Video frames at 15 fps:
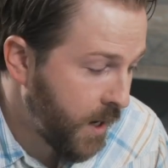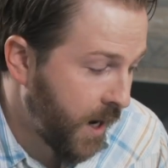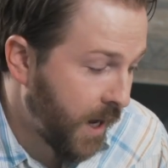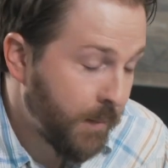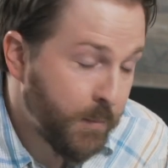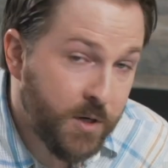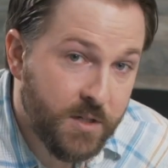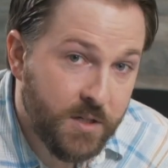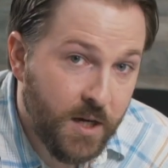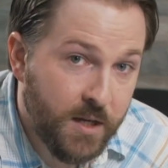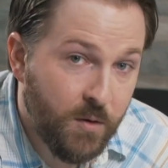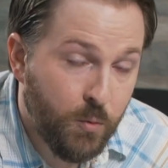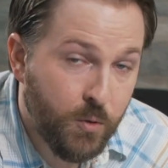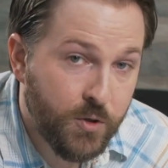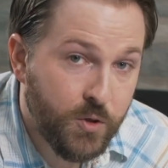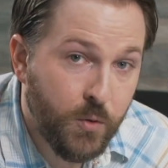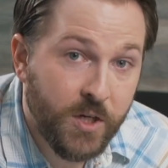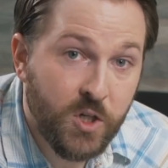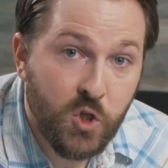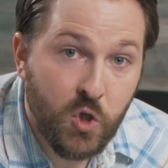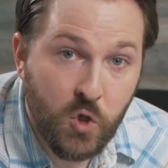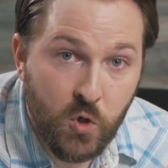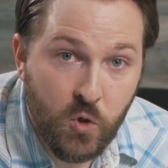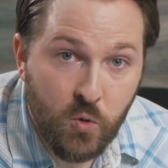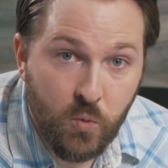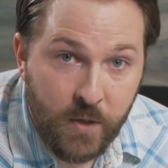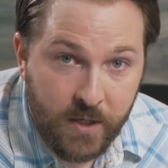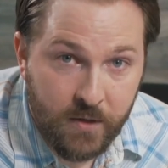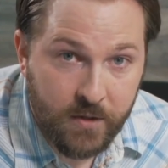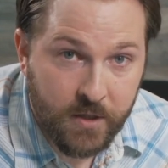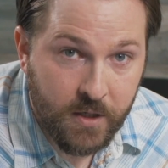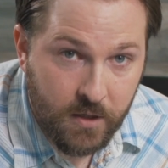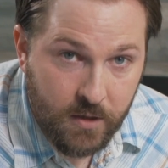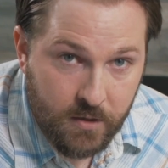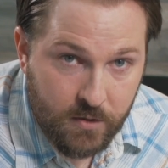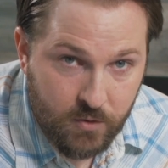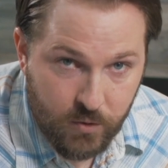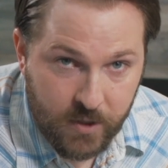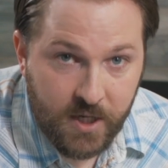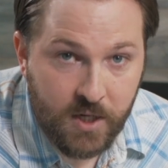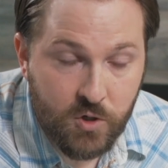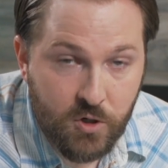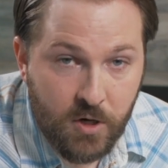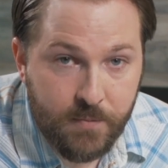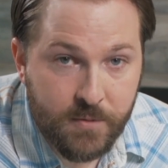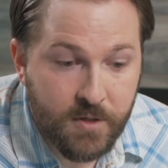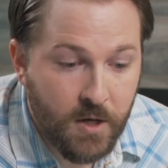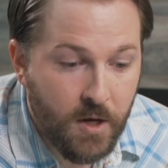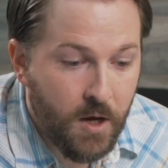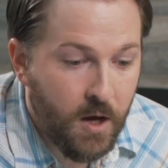And I'm going to say that we're doing 2 weekly drinking trips.